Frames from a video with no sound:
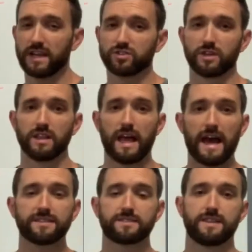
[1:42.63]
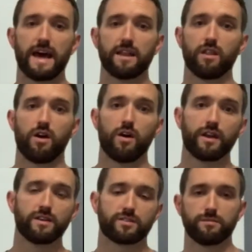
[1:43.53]
actually last that long
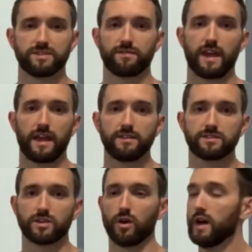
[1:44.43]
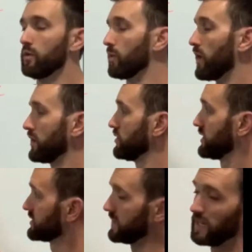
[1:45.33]
in terms of gains. So we want to do
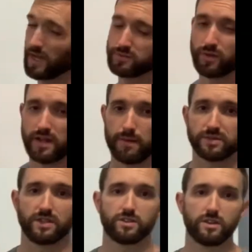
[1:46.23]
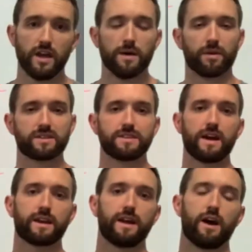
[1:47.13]
this leading up to a competition, but it's not
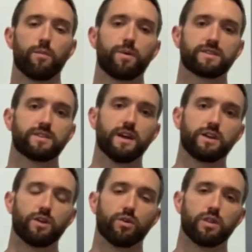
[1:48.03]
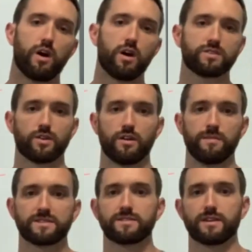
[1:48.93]
going to help us, long term
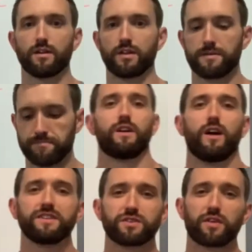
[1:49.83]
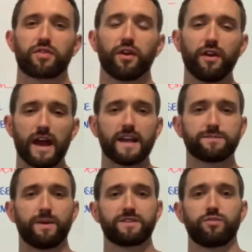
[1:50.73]
necessarily. All right, so the third
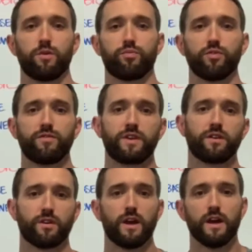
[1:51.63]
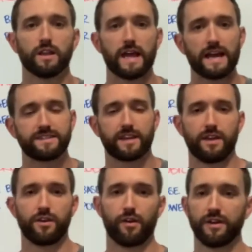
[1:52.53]
aspect to improving your lactic
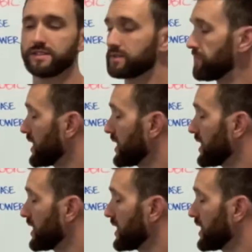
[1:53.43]
endurance